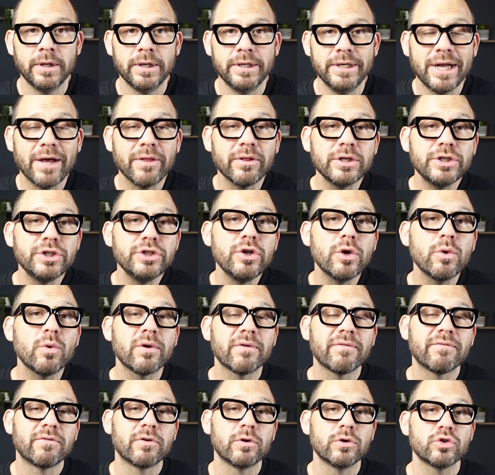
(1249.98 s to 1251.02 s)
Now that you know
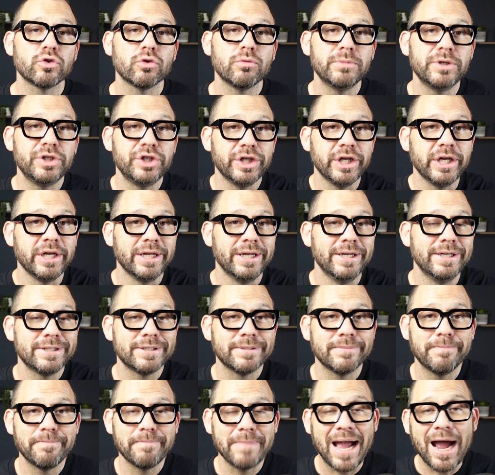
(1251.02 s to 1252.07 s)
what a virtual machine
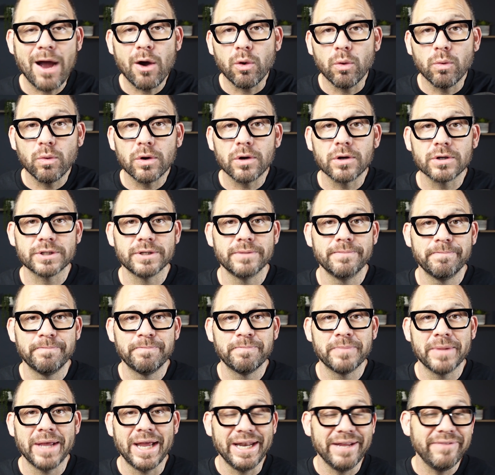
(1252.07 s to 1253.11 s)
is, how it works,
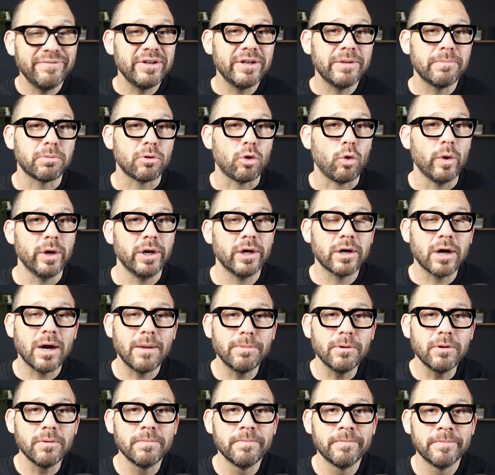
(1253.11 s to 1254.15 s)
and even deployed a
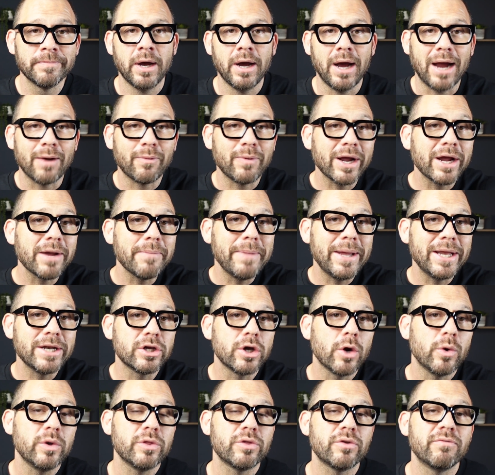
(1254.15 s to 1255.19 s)
couple, I recommend
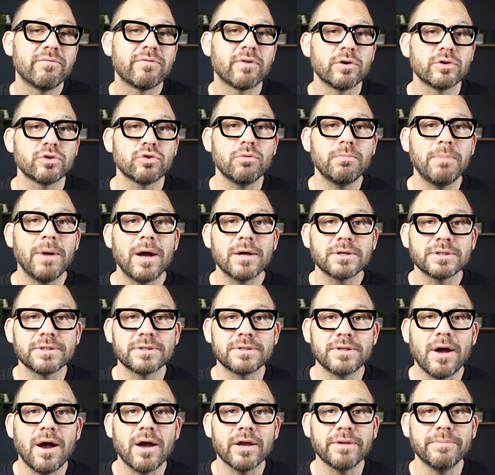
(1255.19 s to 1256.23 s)
going through
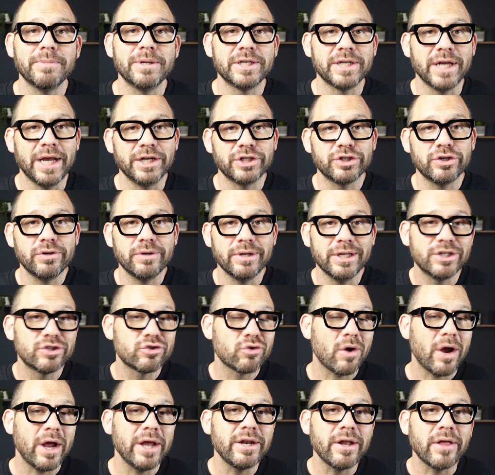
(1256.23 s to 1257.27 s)
VirtualBox's documentation and
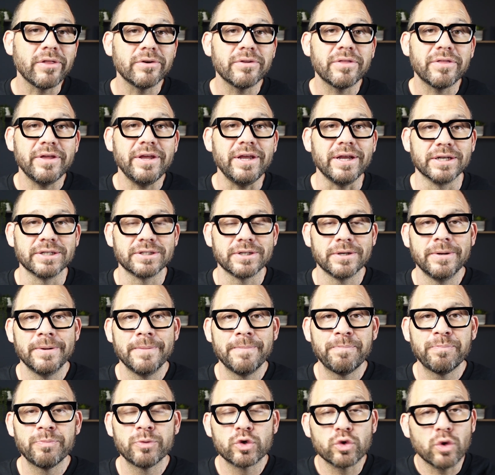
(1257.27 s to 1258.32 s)
trying other things.
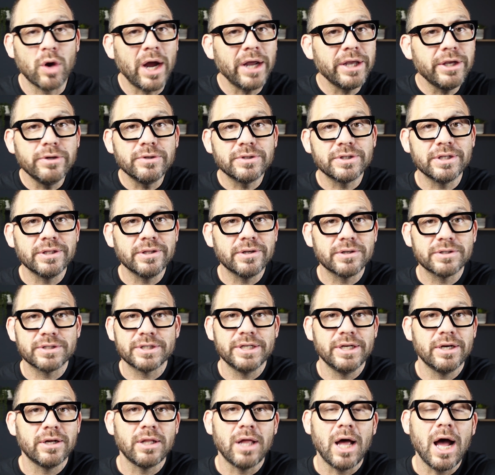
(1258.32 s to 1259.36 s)
Try using their
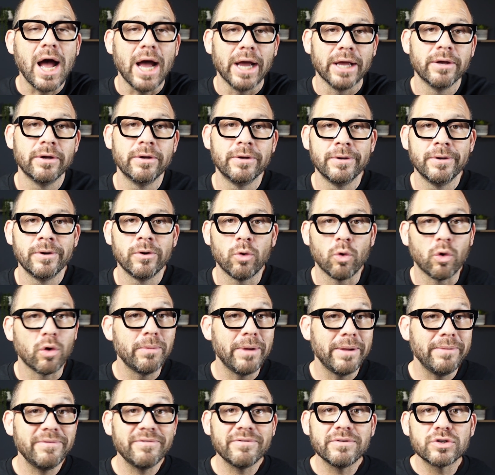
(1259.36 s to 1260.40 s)
CLI, or
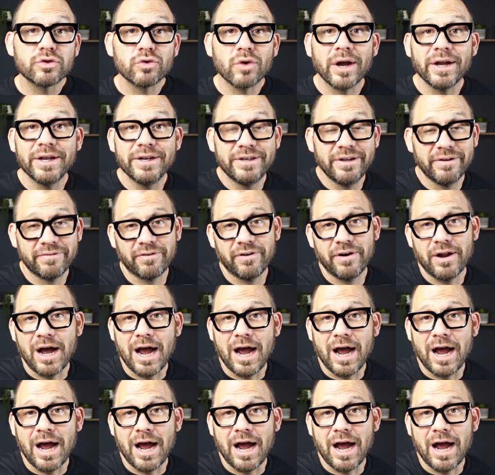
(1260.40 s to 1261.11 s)
maybe even try a different